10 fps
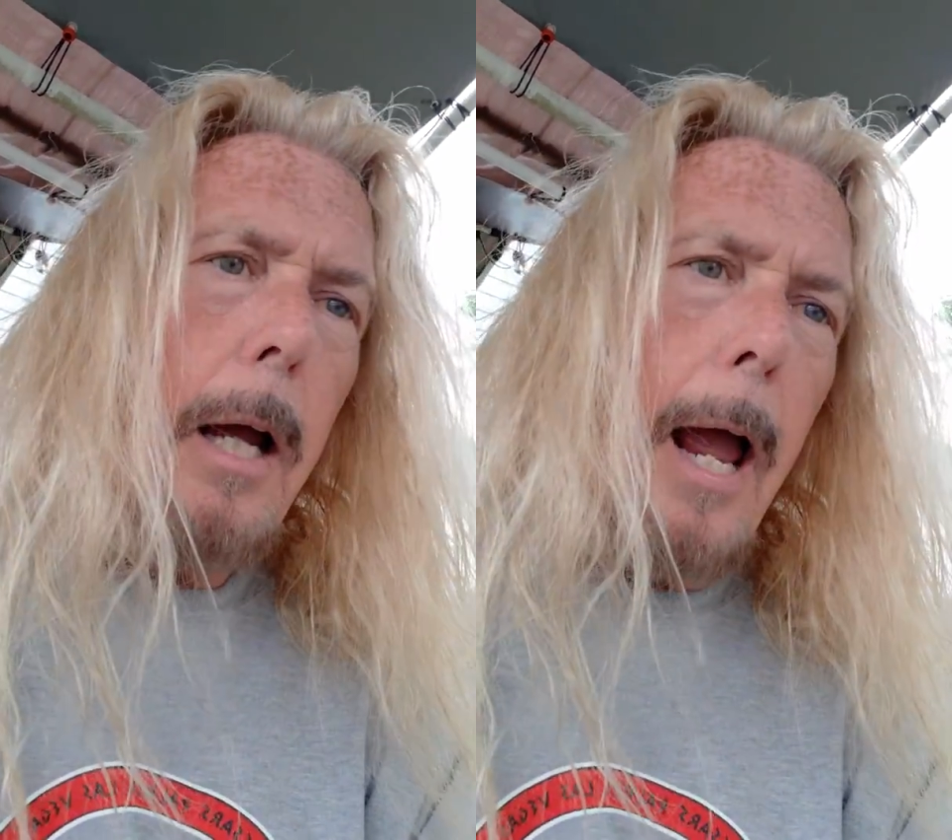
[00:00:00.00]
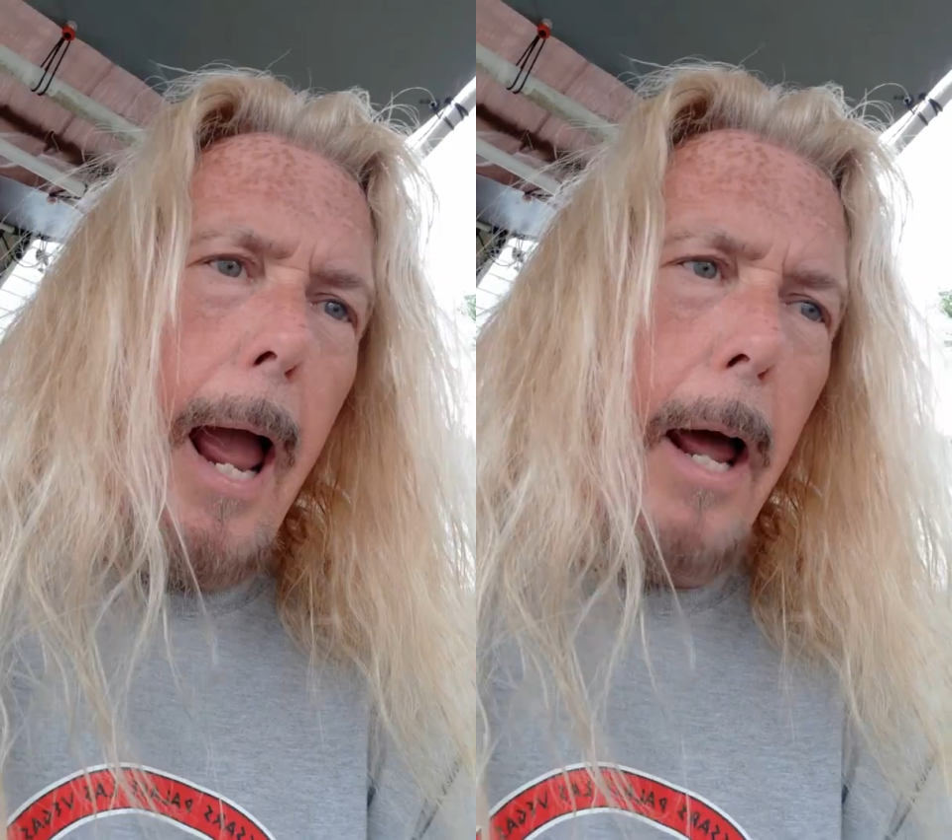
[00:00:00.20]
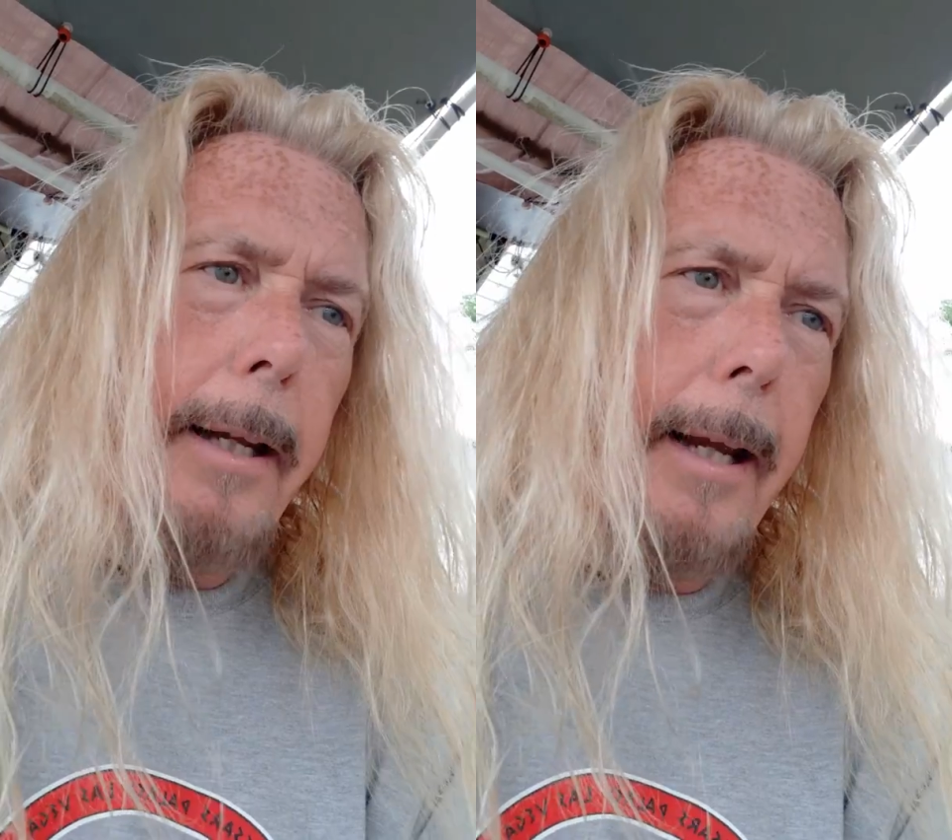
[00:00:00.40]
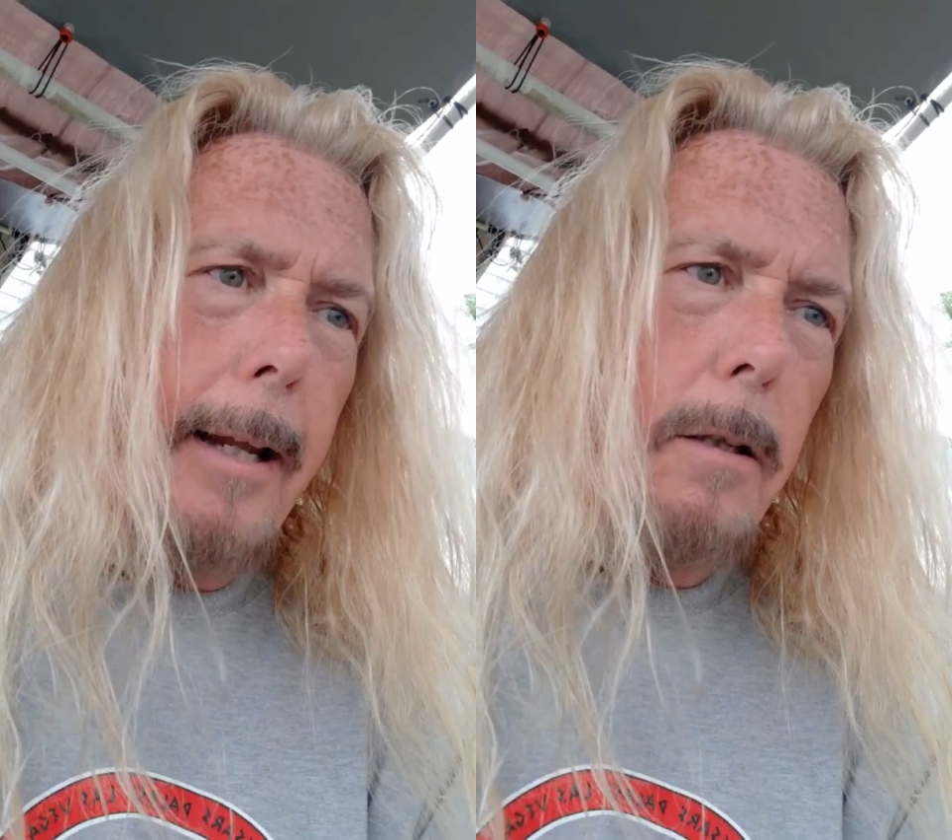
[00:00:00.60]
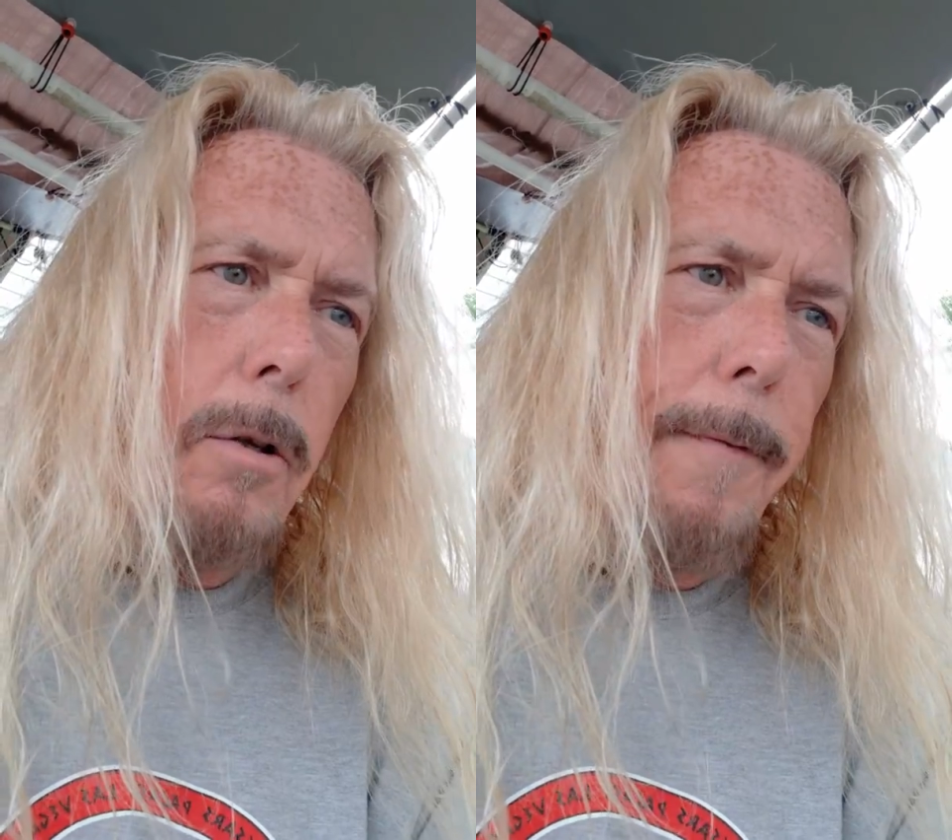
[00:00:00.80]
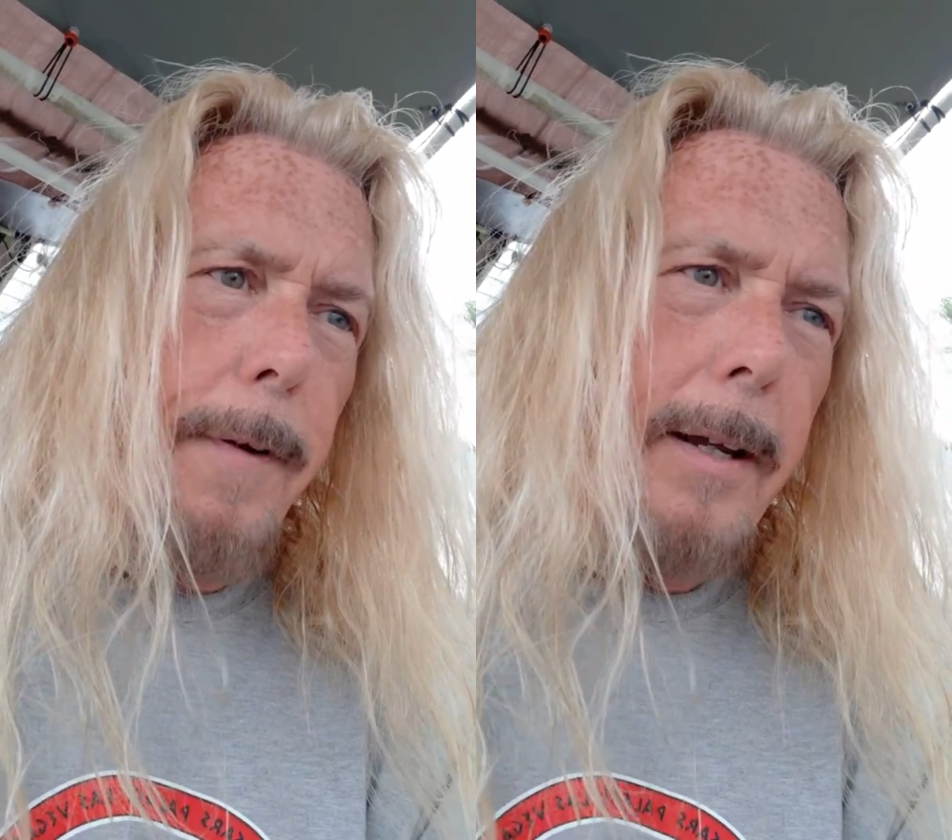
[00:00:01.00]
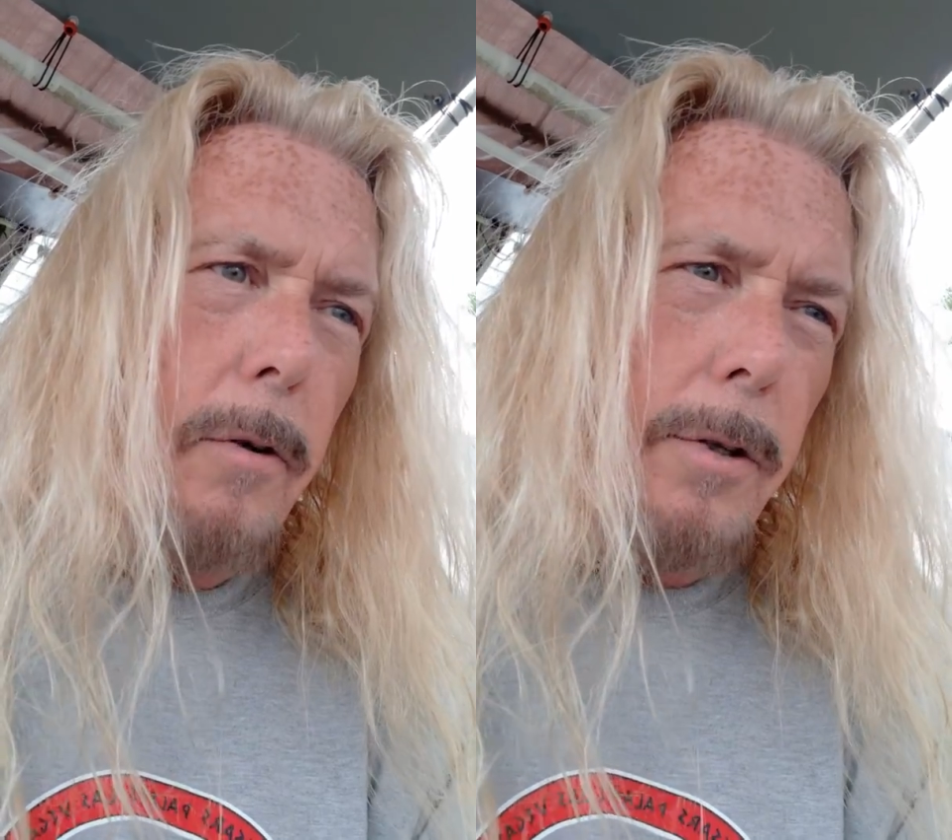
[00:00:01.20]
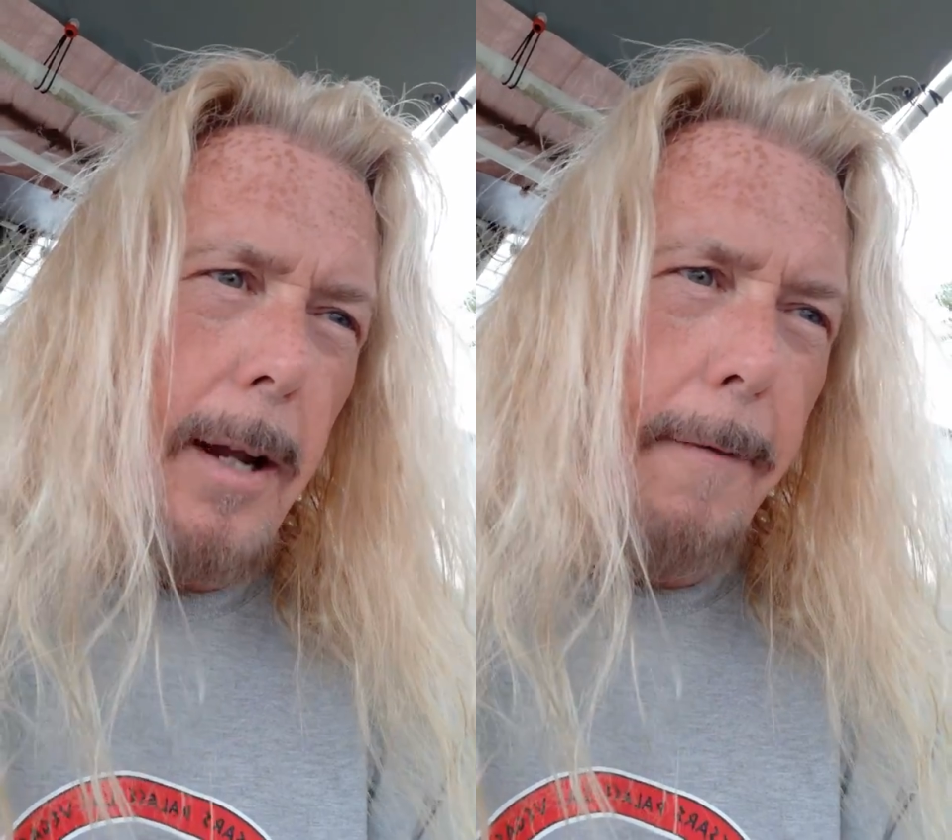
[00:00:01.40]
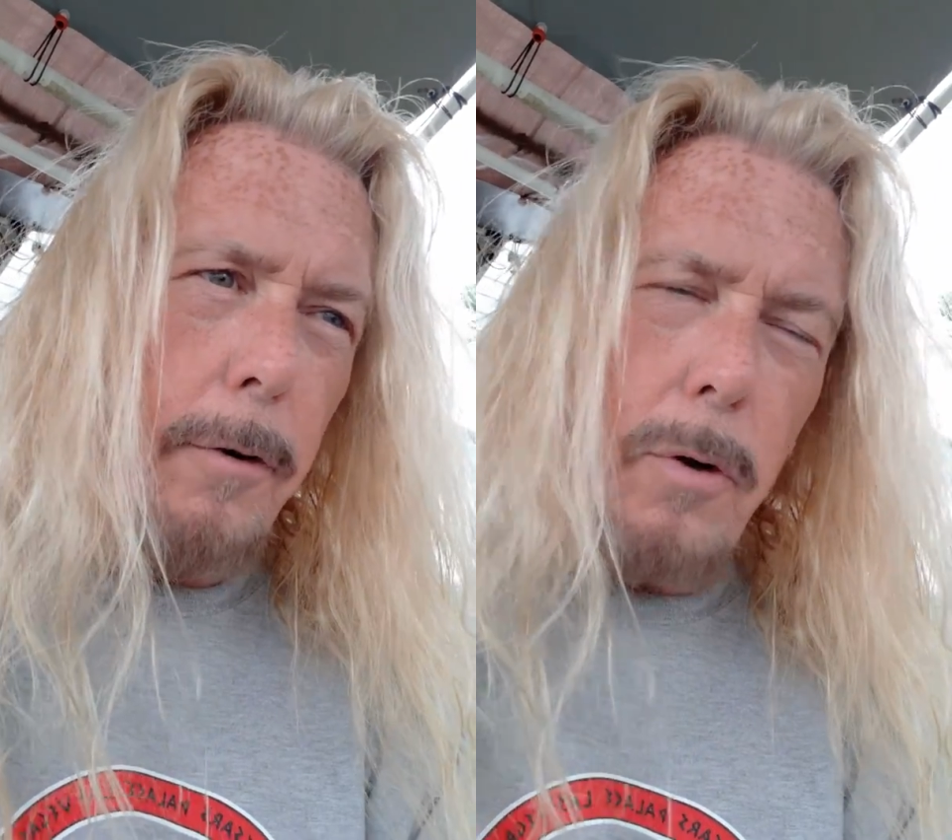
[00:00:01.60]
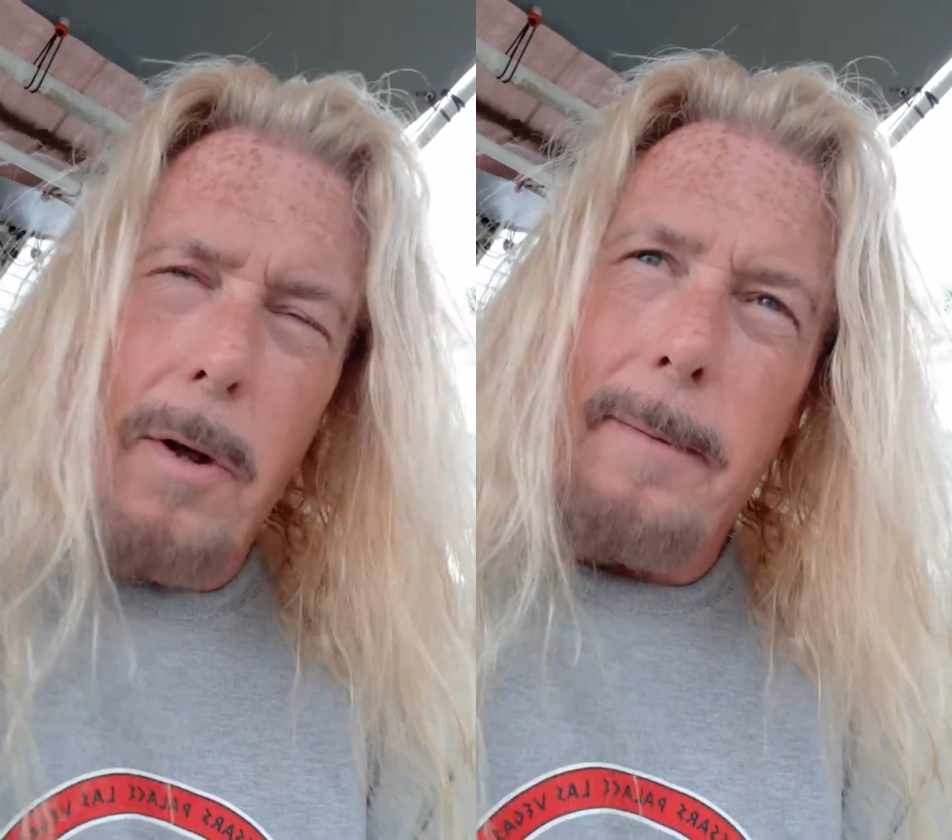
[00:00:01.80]
how do you get those finger
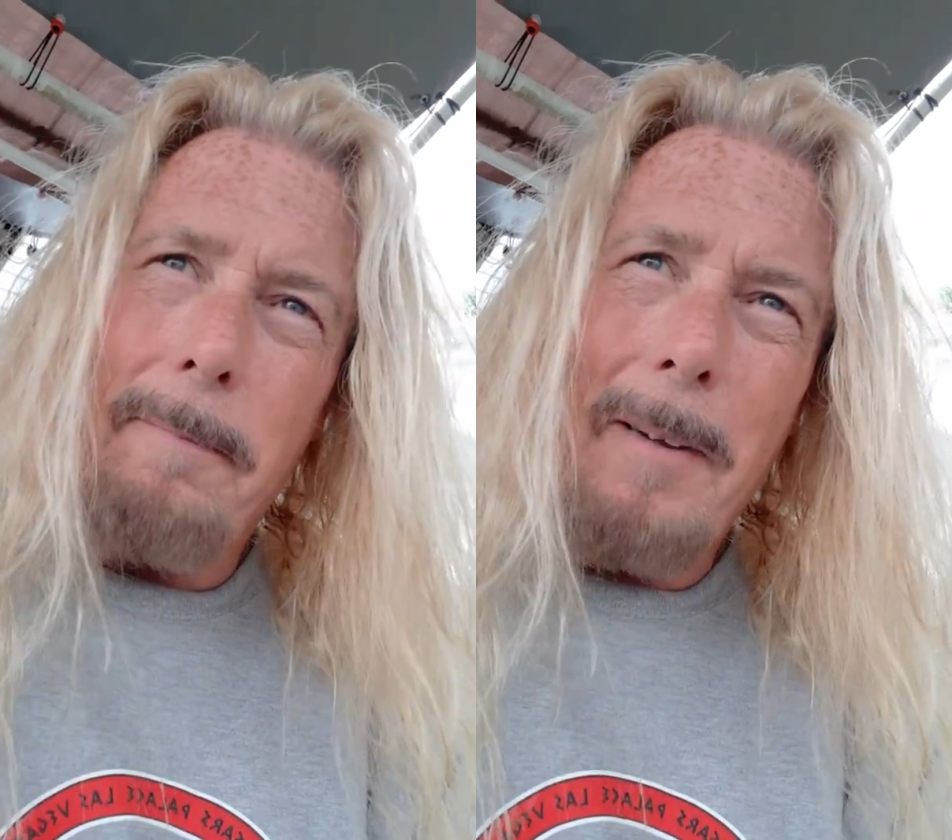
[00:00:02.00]
savers on?